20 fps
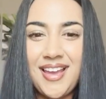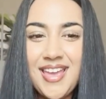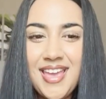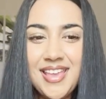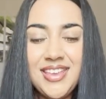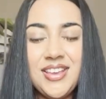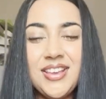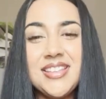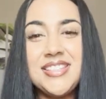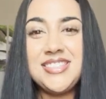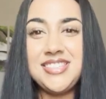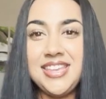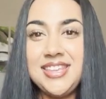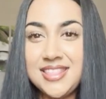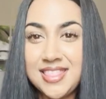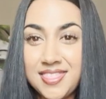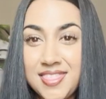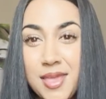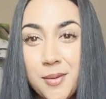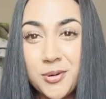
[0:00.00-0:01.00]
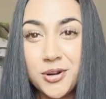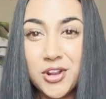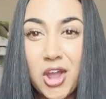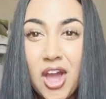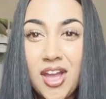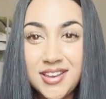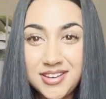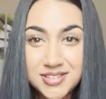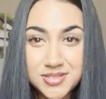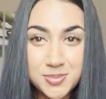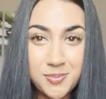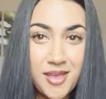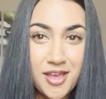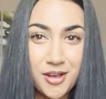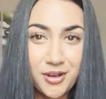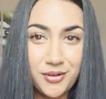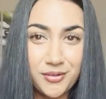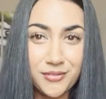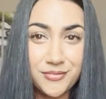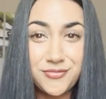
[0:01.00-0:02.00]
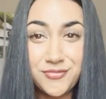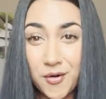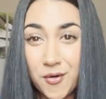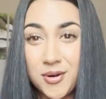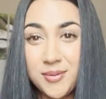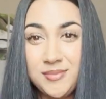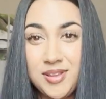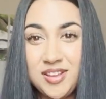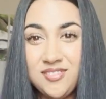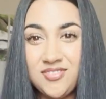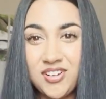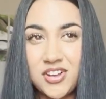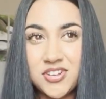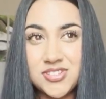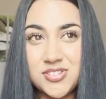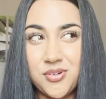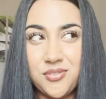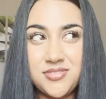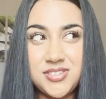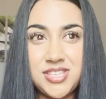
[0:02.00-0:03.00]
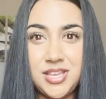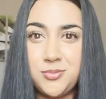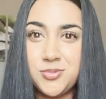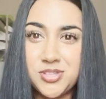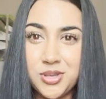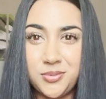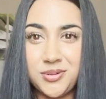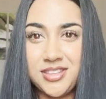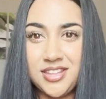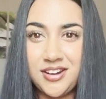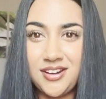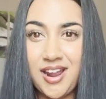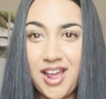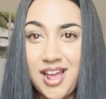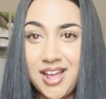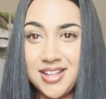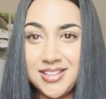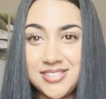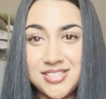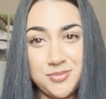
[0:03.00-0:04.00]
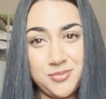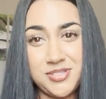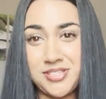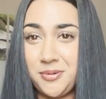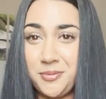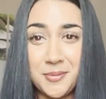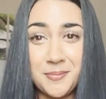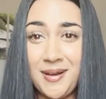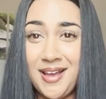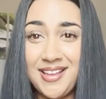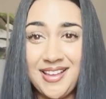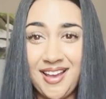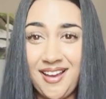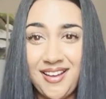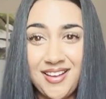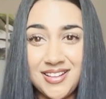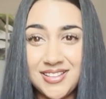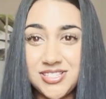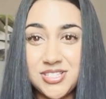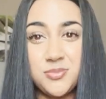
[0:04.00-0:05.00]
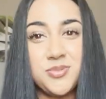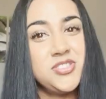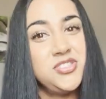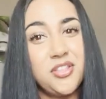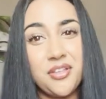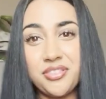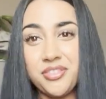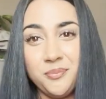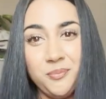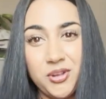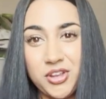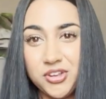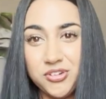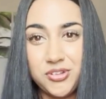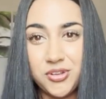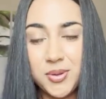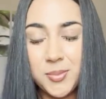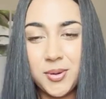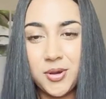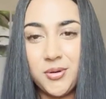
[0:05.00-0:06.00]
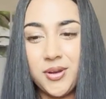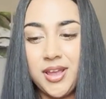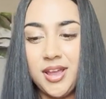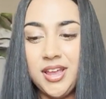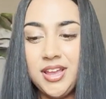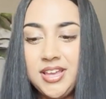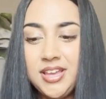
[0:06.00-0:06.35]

You could see that they were gutted as well for me because obviously it was out of their hands, it was out of my hands, there was nothing we could do about it.